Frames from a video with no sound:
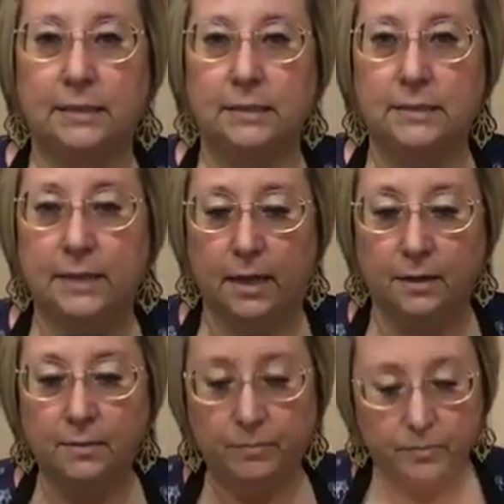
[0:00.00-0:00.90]

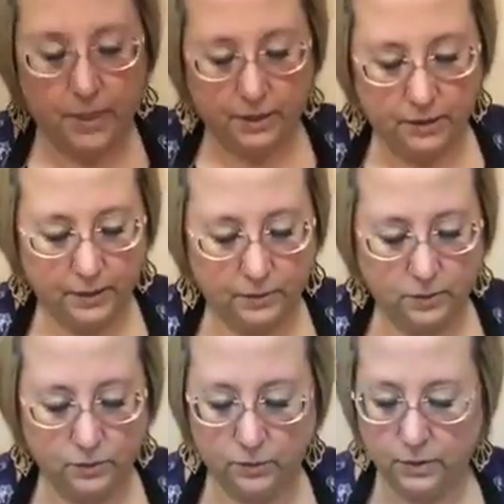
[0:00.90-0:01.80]
instead. I think that
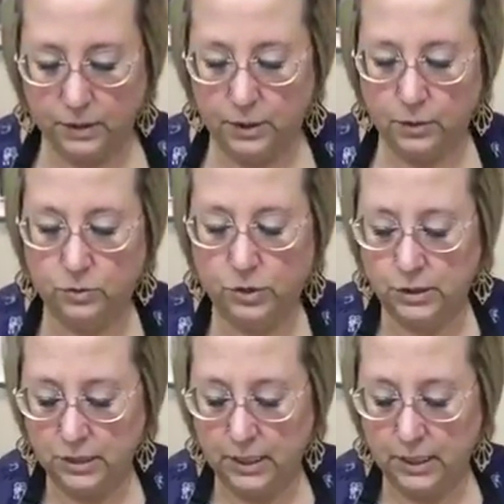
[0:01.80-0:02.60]
would look really cute.